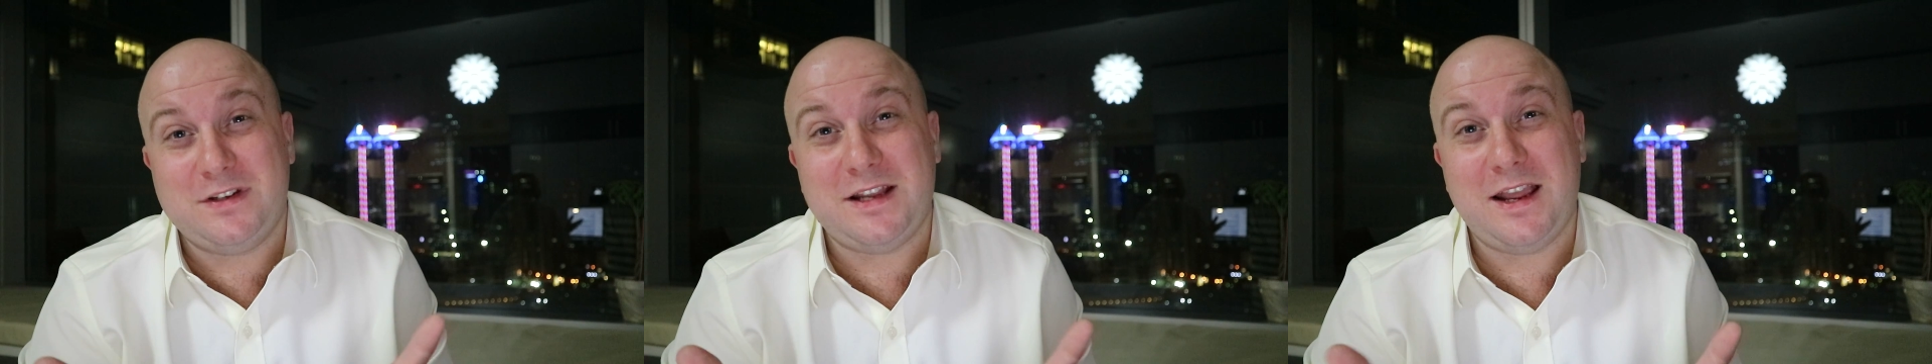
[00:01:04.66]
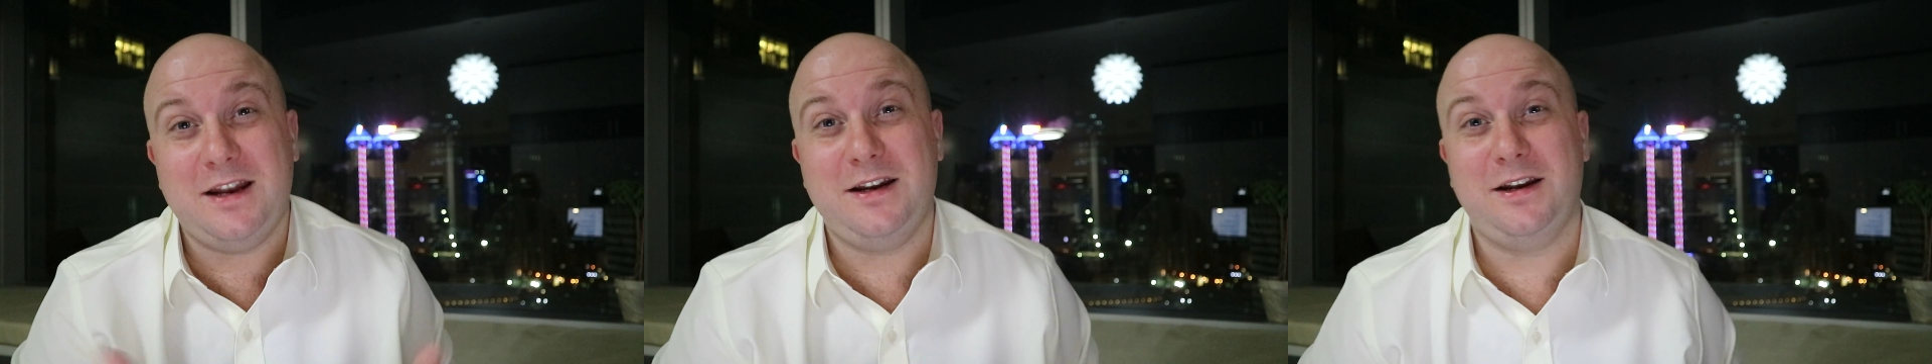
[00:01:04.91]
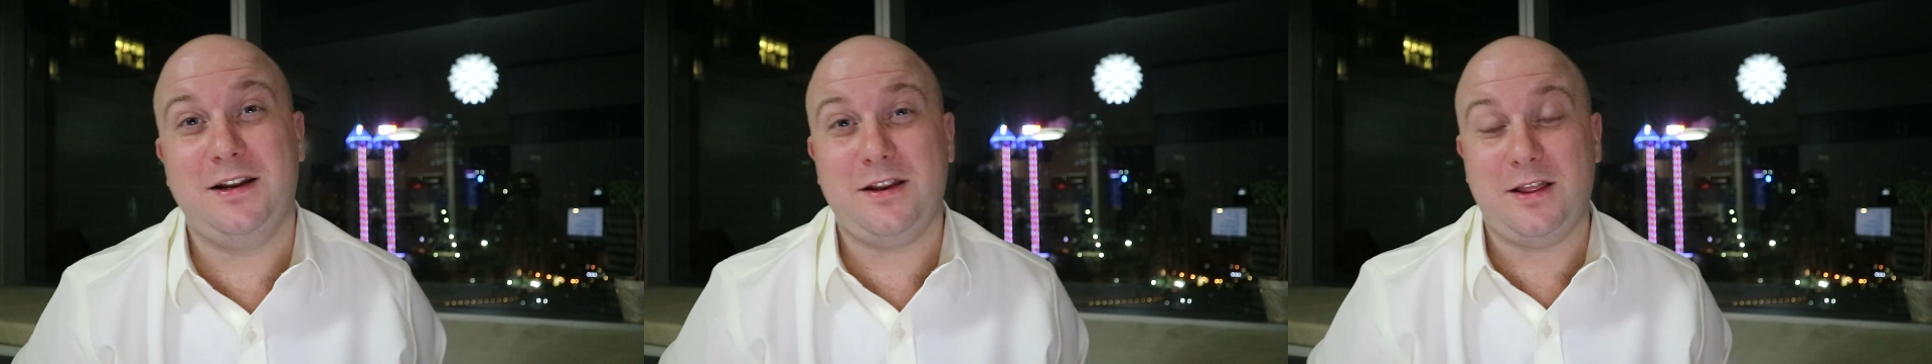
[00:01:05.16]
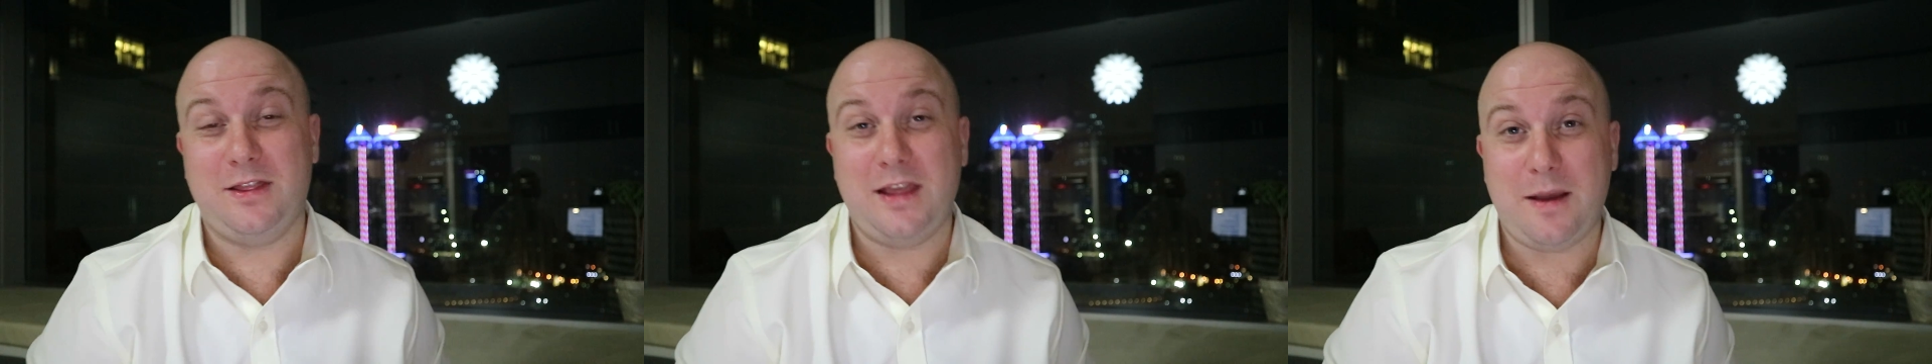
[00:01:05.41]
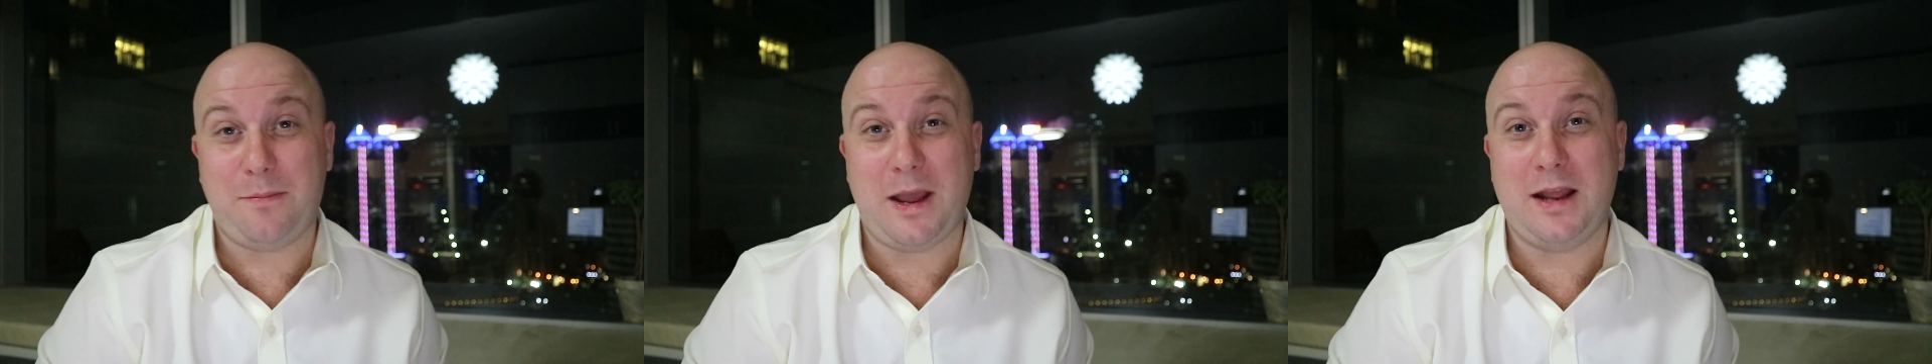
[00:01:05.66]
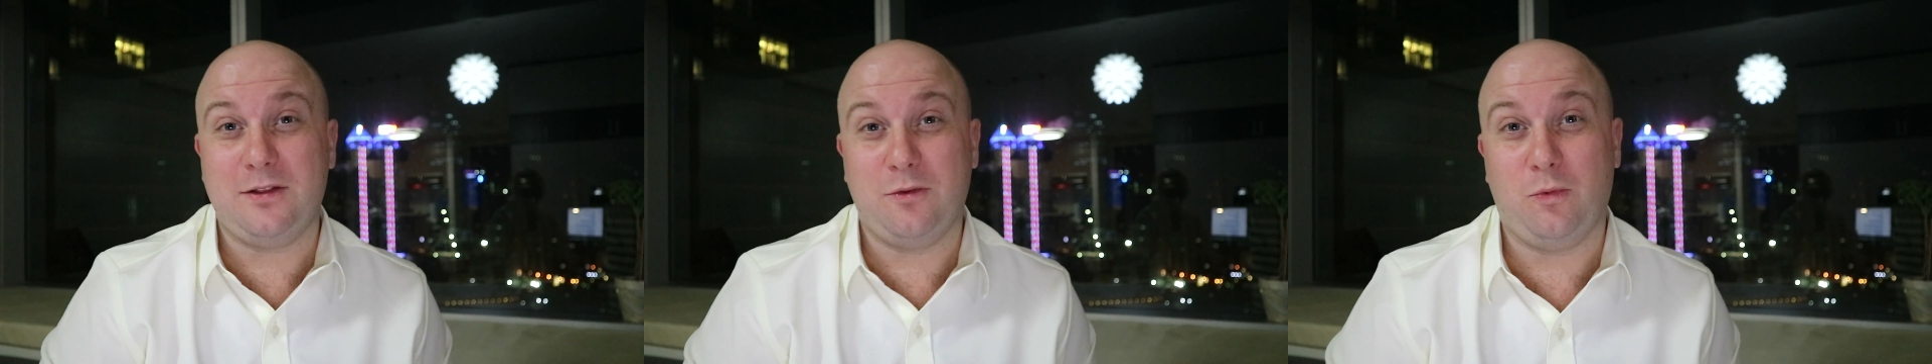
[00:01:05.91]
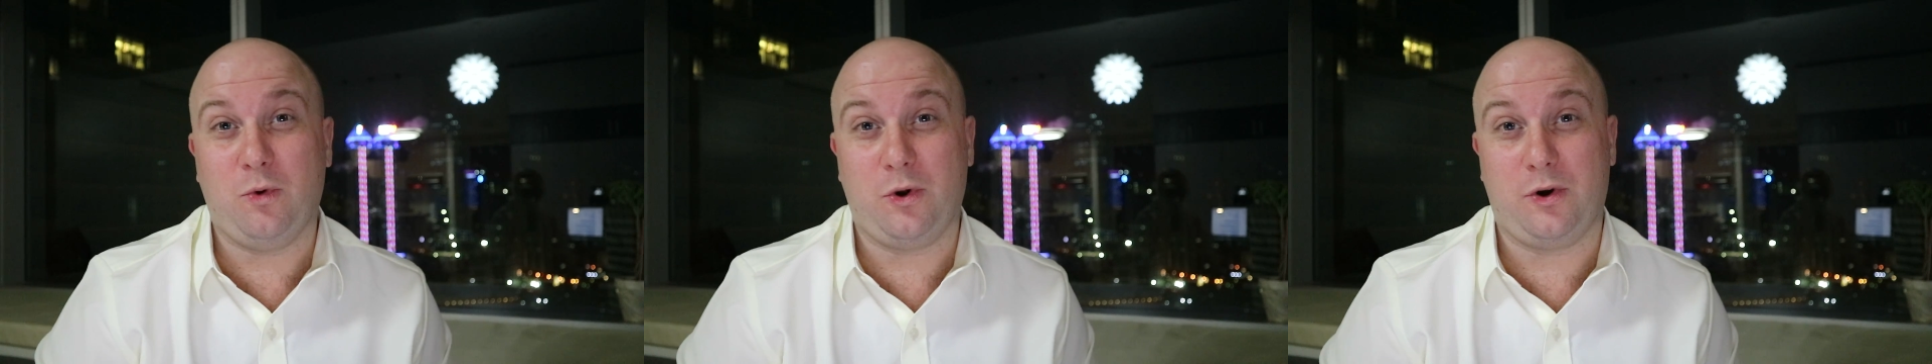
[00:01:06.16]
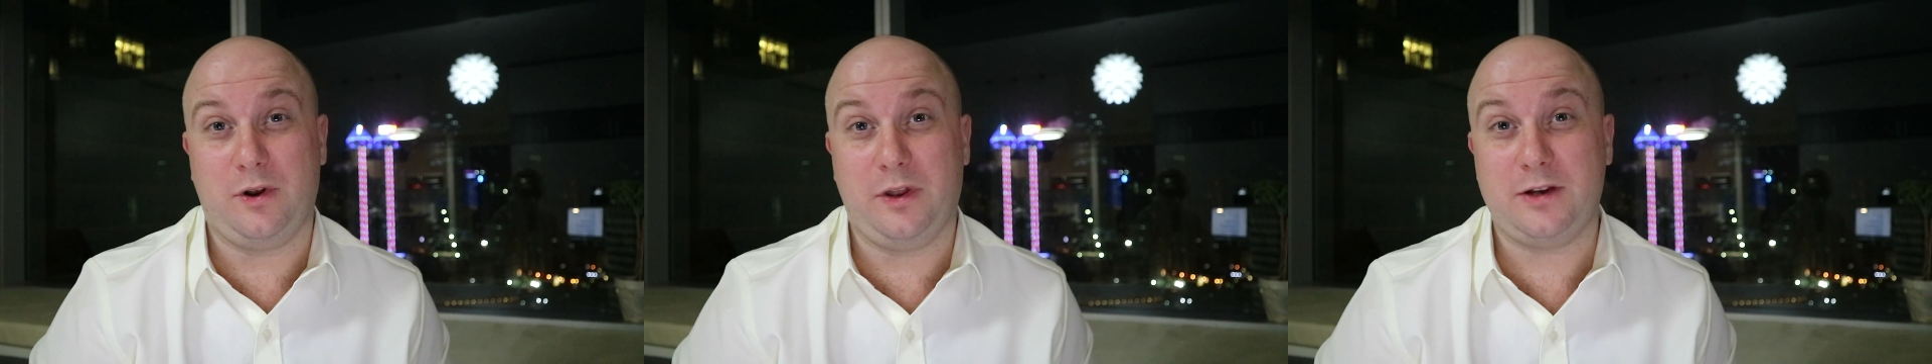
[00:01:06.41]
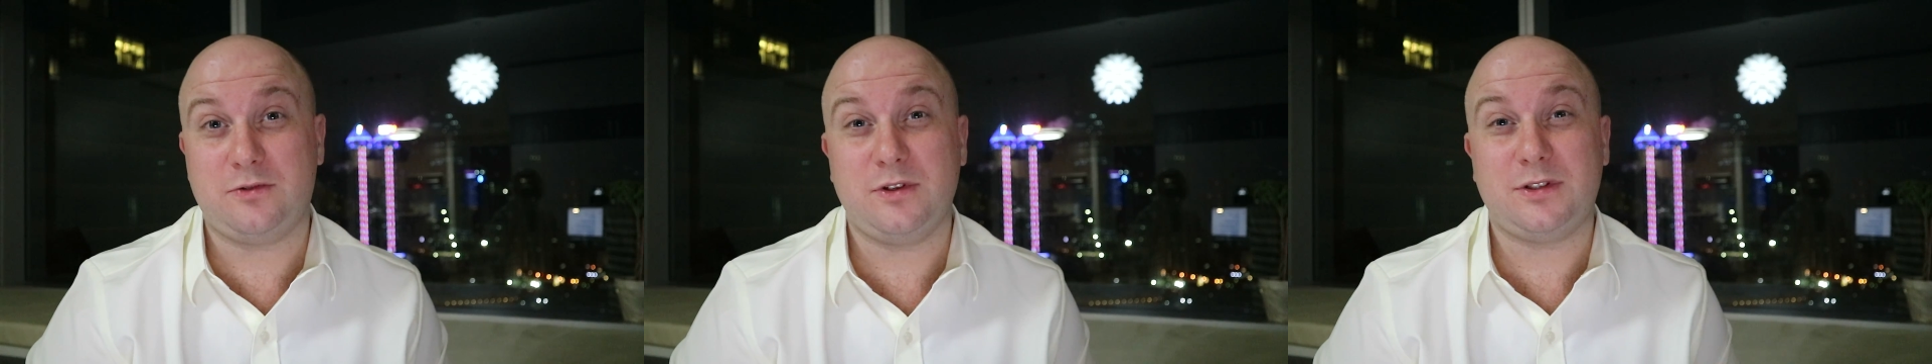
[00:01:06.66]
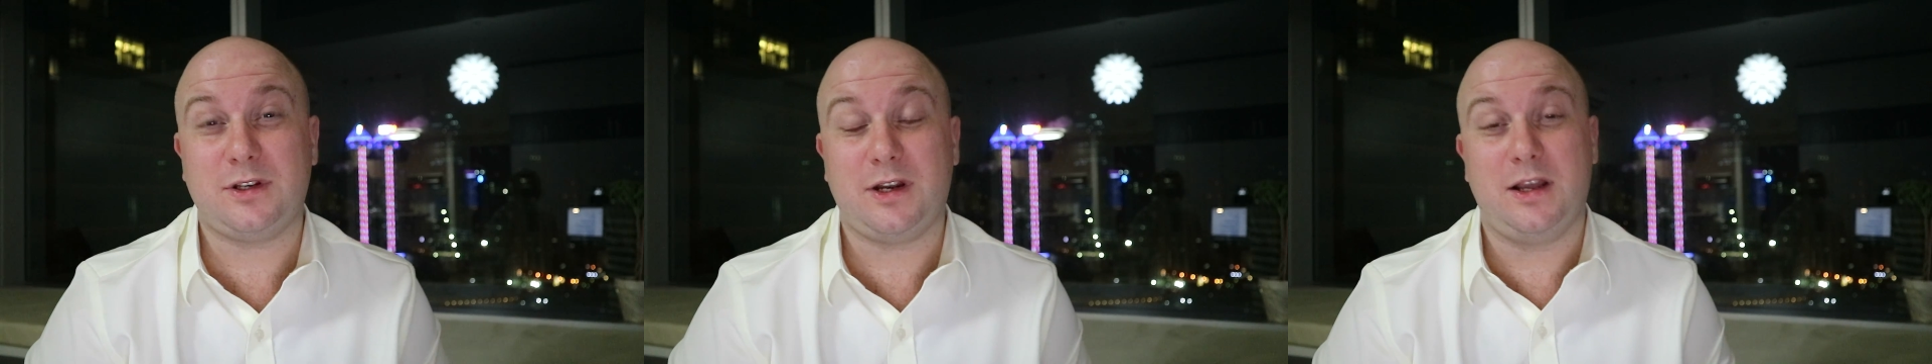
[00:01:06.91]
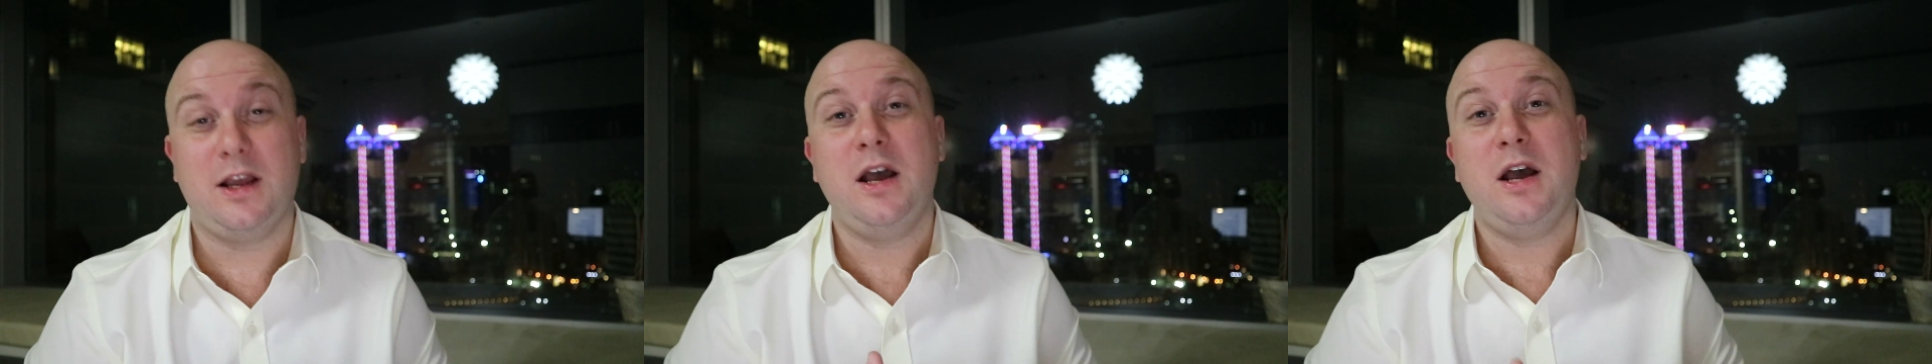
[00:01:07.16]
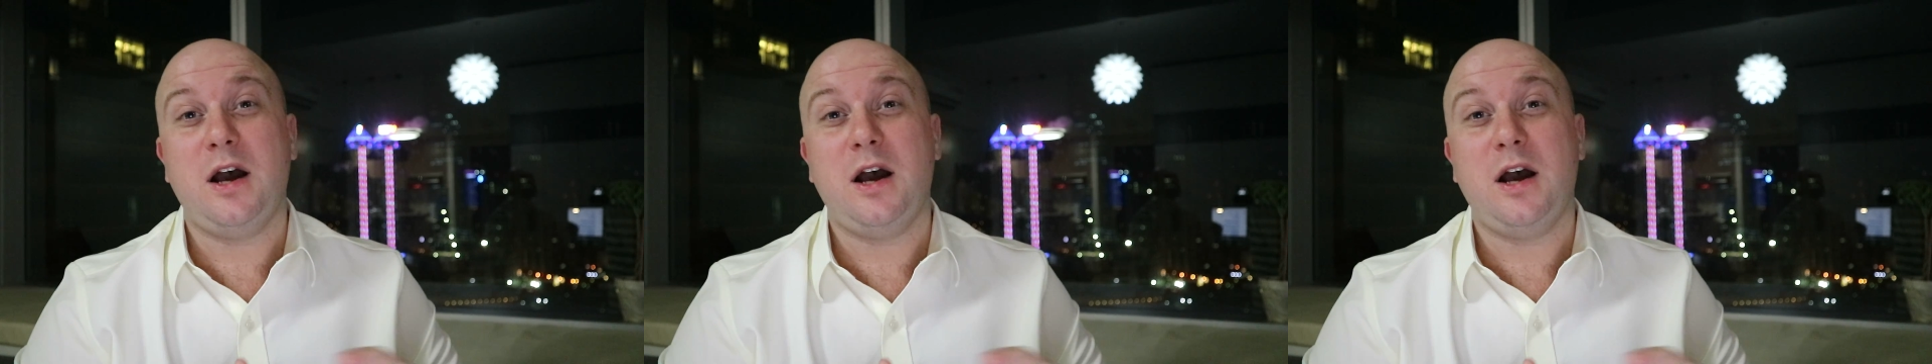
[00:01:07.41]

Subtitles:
a tenant in it and they're paying the water and electricity.